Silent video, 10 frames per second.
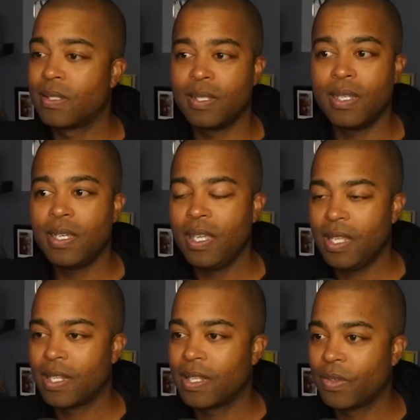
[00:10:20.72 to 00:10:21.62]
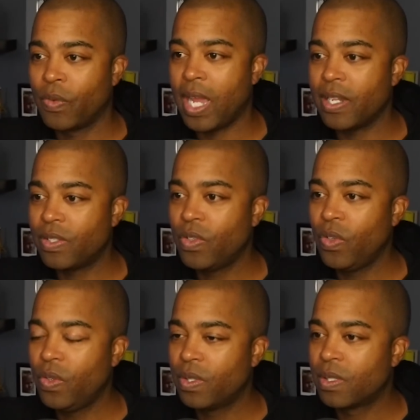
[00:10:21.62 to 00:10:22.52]
See?
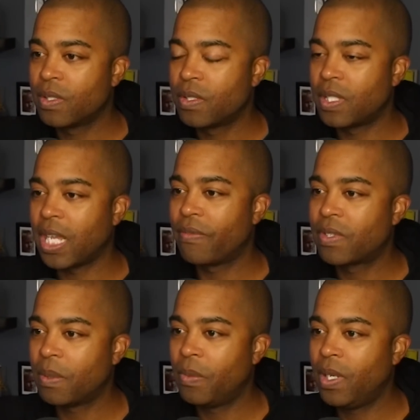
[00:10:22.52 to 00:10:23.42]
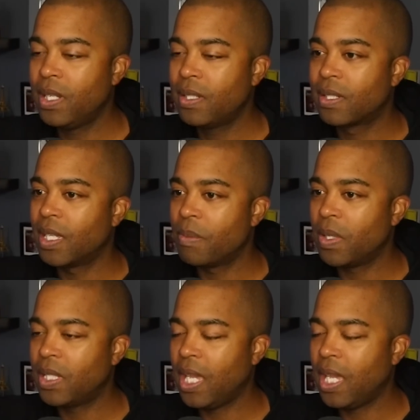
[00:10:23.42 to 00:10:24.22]
Gratitude saved someone. How about